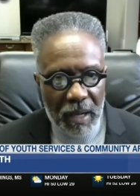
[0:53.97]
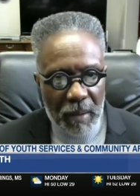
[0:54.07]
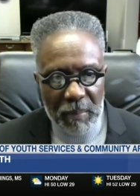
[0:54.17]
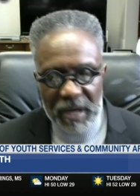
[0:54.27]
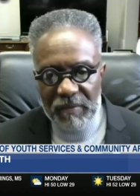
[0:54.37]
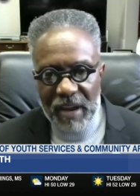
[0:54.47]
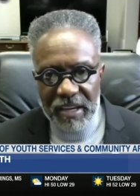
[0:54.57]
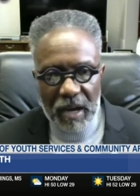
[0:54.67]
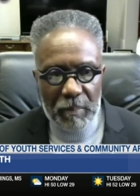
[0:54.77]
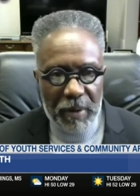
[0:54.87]
Many of our
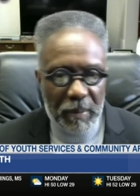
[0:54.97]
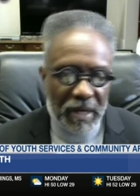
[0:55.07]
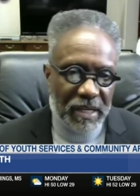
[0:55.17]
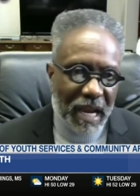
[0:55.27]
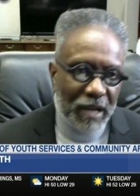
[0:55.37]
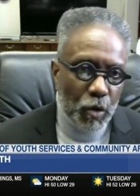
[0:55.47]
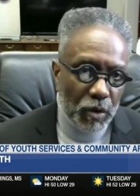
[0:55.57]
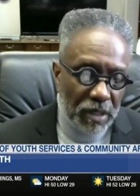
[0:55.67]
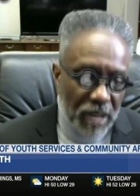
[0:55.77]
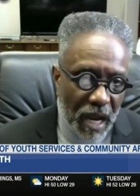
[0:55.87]
young people are not going
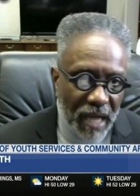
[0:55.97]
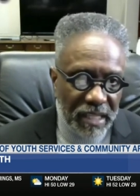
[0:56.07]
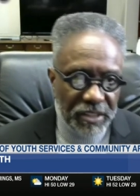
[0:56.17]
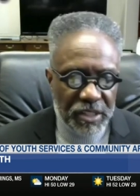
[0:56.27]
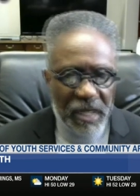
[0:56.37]
to college,